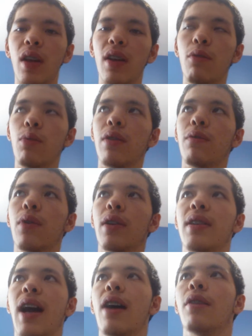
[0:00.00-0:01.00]
it would have
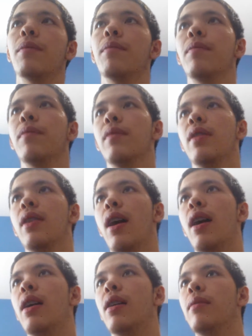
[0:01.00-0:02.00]
worked out.
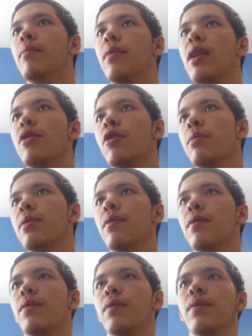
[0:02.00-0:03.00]
In terms
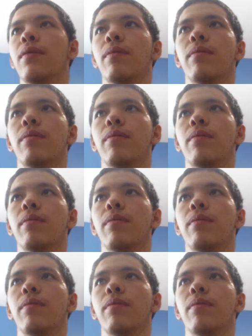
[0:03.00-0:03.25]
of